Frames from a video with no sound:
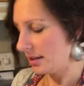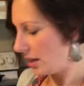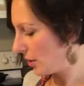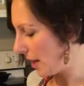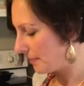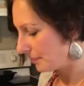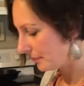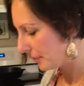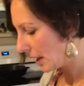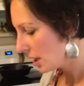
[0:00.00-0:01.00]
Okay,
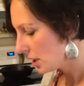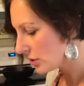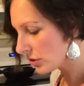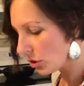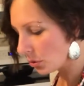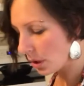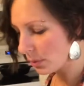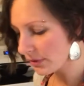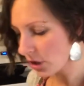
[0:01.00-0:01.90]
so we've